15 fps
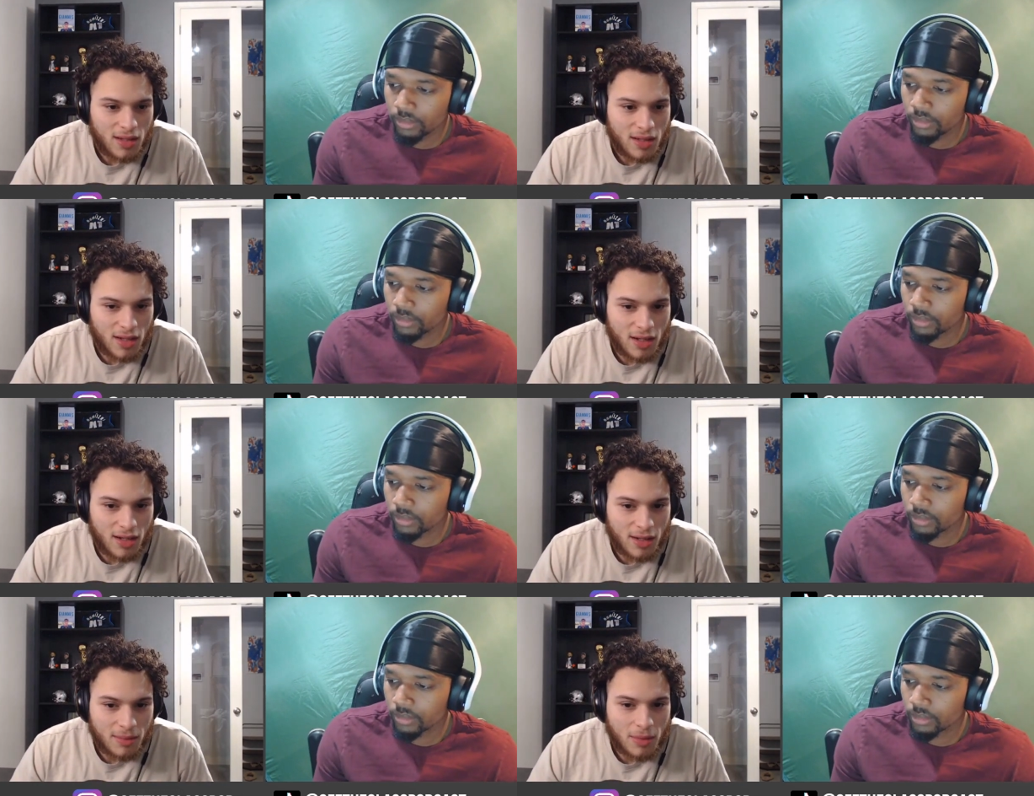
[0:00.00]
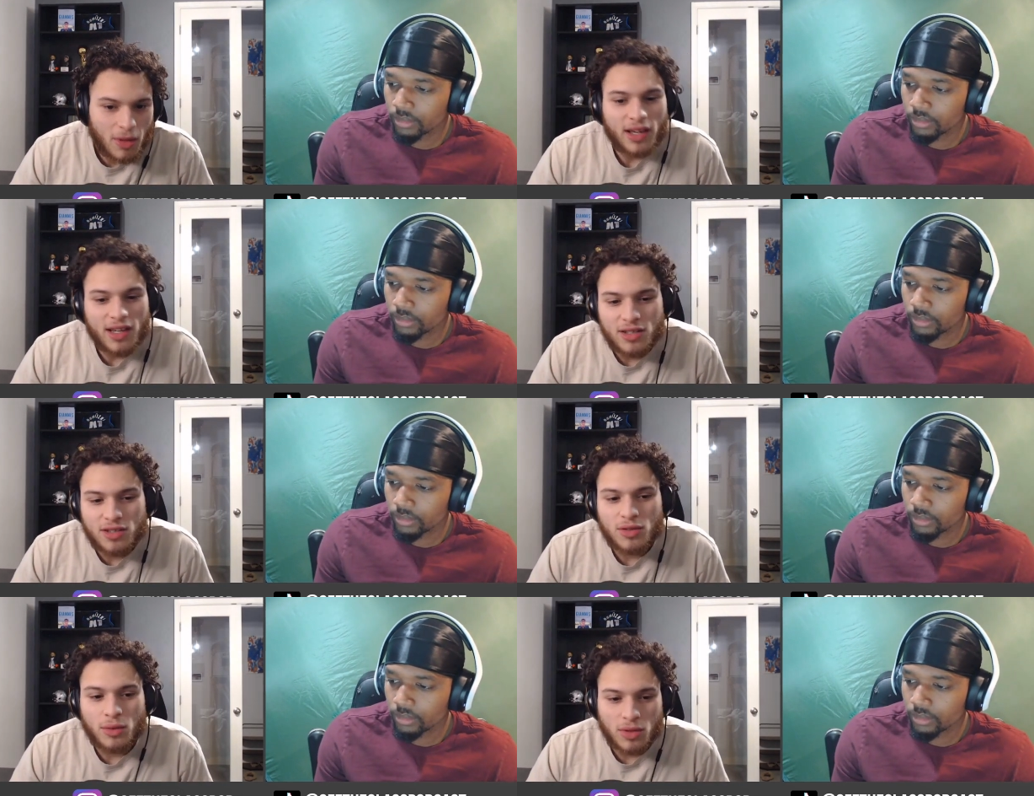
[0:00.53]
Speaker 1: Um, okay,
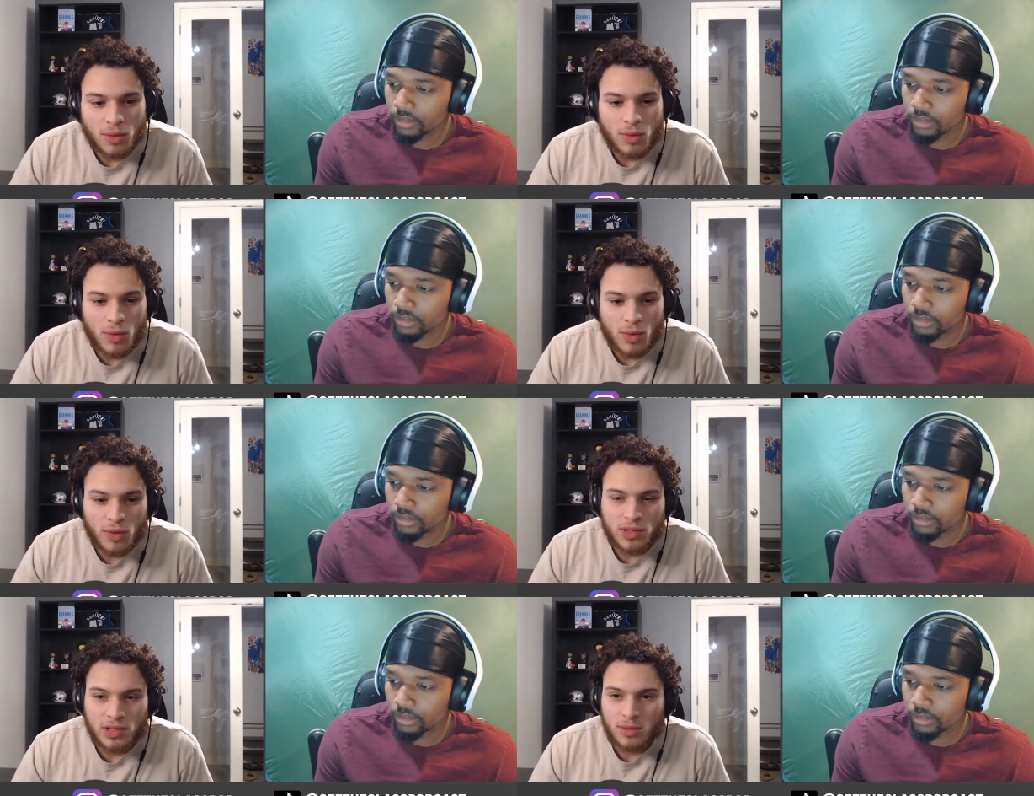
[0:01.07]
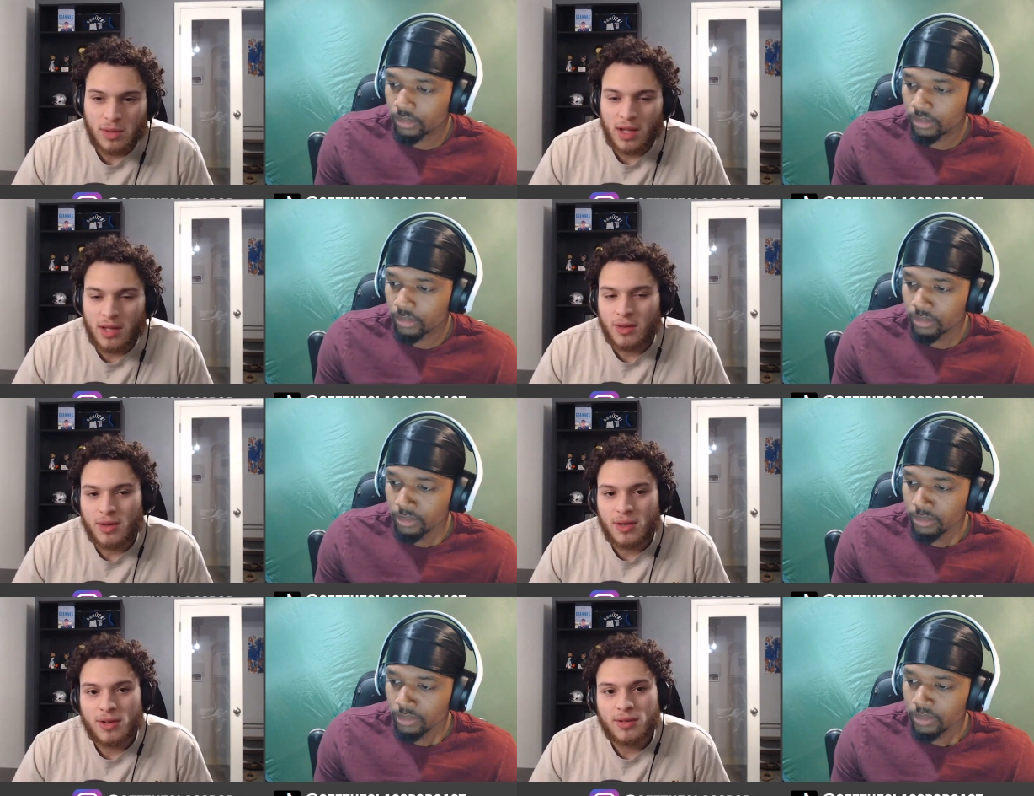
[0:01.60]
he's still with the Warriors. is what I
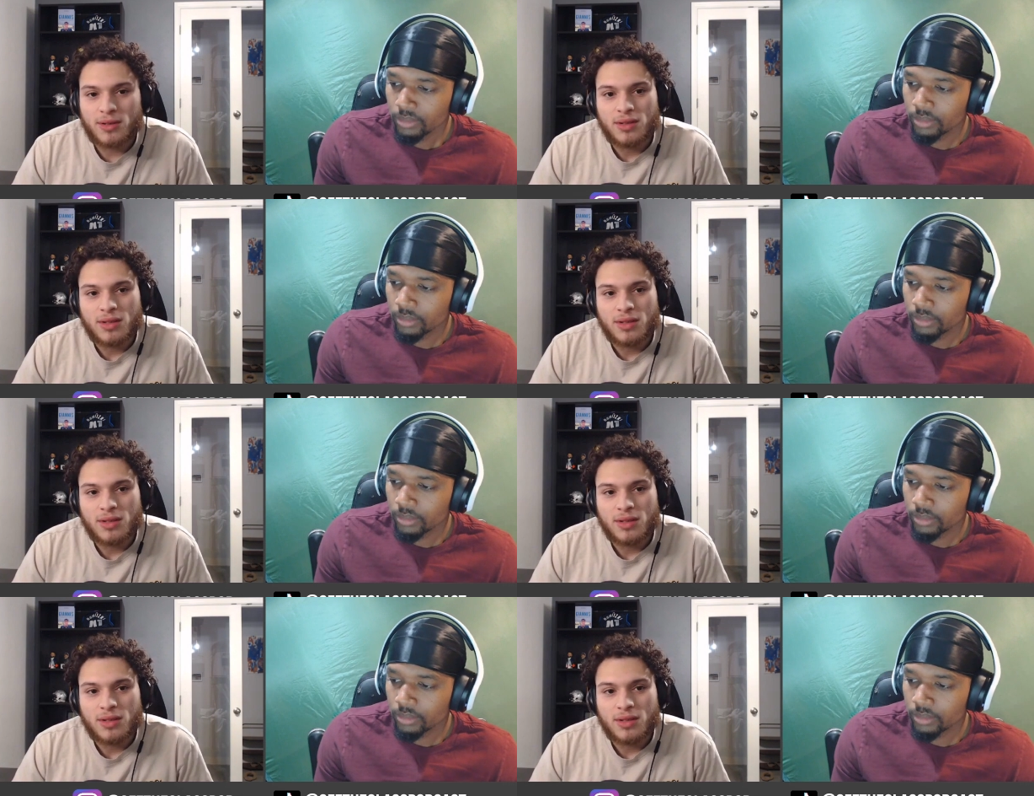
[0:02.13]
thought.